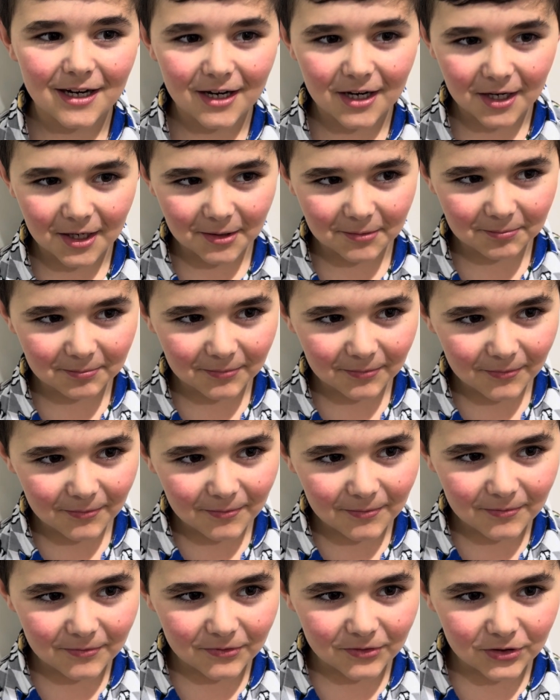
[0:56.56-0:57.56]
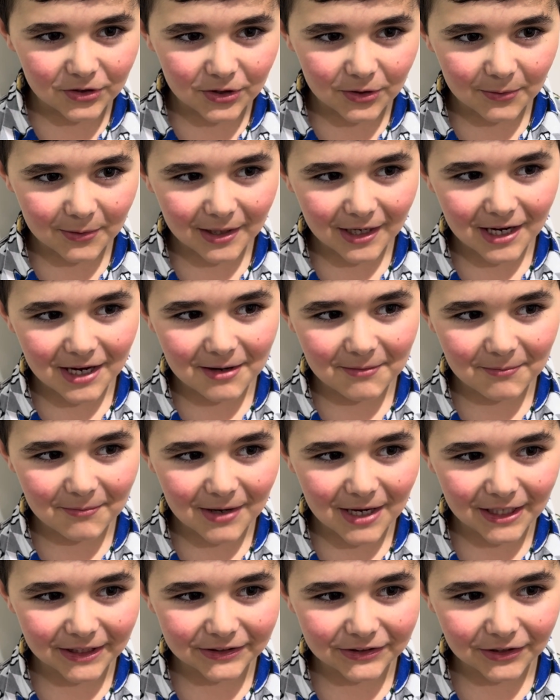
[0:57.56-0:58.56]
I'm doing a
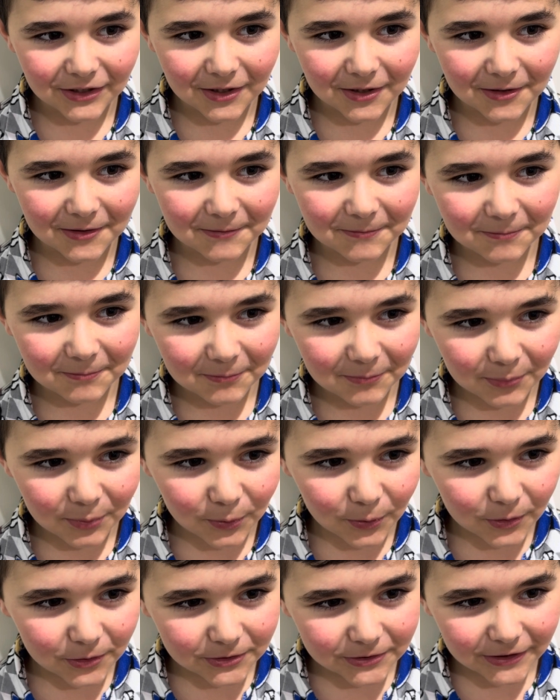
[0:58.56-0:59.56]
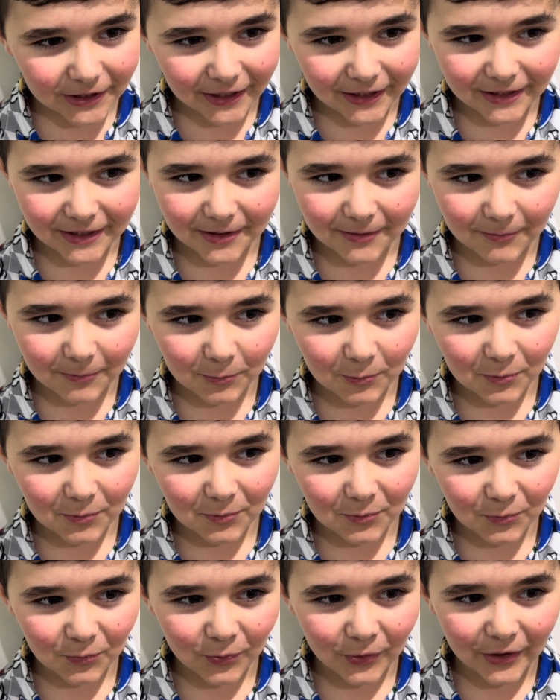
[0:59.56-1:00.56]
major project at
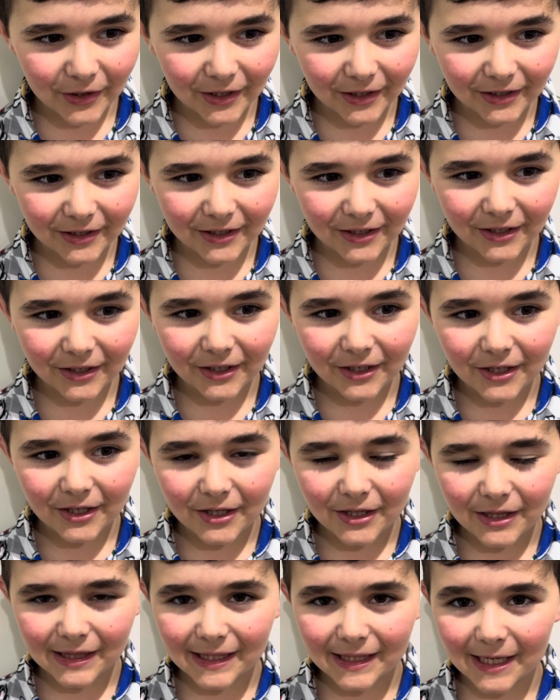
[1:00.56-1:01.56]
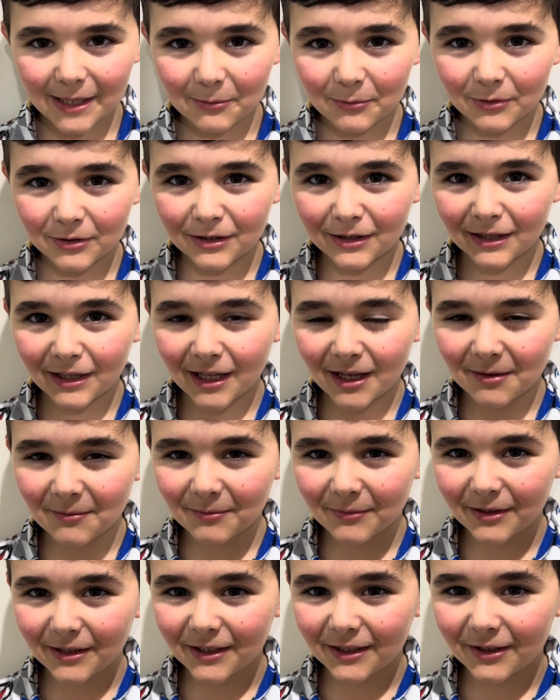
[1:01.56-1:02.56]
work they wouldn't let
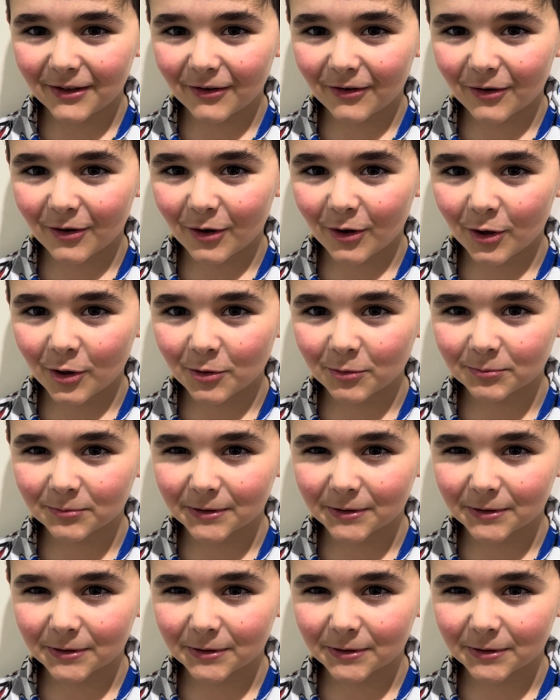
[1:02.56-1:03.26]
me go home